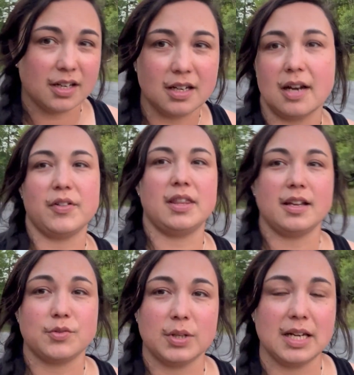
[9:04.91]
and everything.
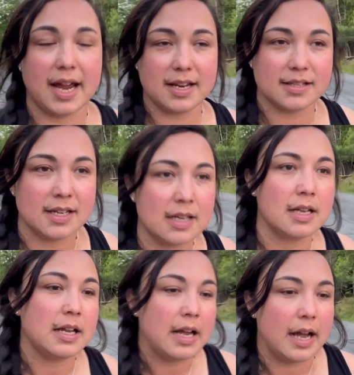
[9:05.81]
It's really nice.
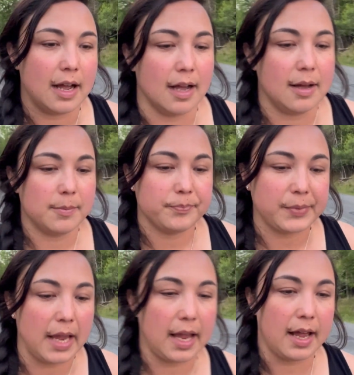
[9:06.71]
And
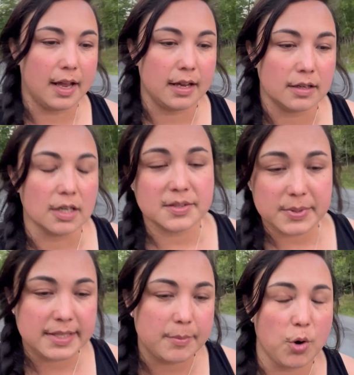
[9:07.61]
her husband
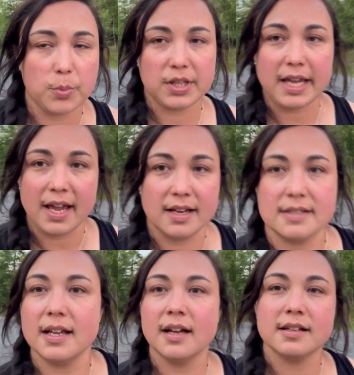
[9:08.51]
came home with the kids,
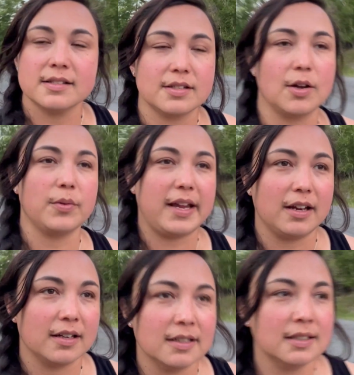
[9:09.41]
so they
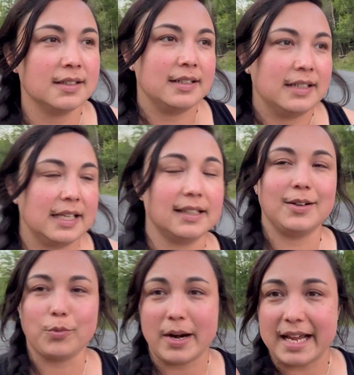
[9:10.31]
could get a little
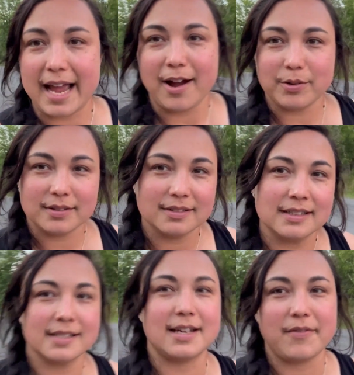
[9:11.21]
running out and
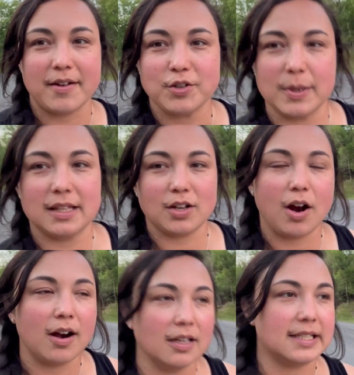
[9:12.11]
stuff after being in the car
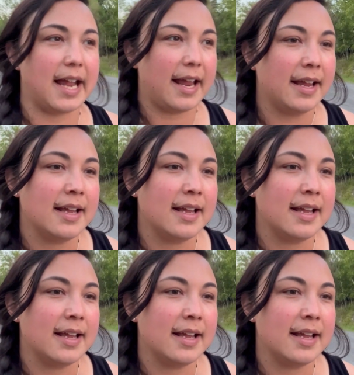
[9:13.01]
all day.